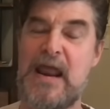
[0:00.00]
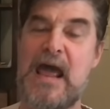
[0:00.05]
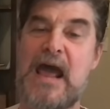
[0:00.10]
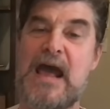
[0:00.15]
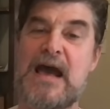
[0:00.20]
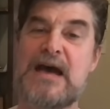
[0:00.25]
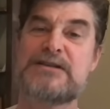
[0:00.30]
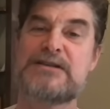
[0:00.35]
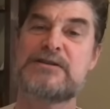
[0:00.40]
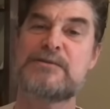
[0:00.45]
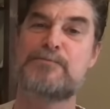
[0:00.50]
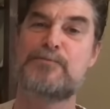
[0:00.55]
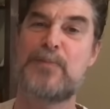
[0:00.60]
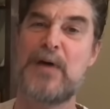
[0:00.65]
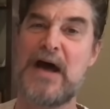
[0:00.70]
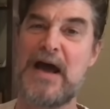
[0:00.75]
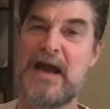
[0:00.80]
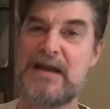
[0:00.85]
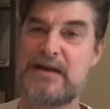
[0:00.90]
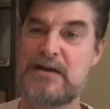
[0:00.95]
ask
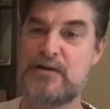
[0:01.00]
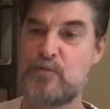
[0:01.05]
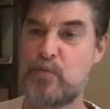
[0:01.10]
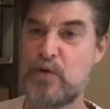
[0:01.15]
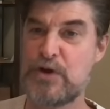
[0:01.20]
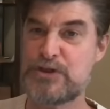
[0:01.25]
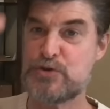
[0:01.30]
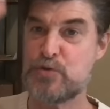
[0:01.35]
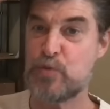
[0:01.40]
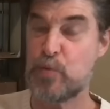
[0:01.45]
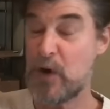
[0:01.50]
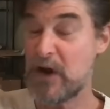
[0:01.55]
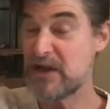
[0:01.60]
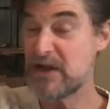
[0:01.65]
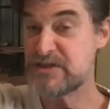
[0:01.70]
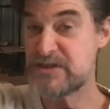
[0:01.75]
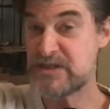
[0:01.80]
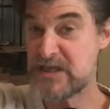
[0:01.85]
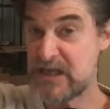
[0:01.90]
Biden which ones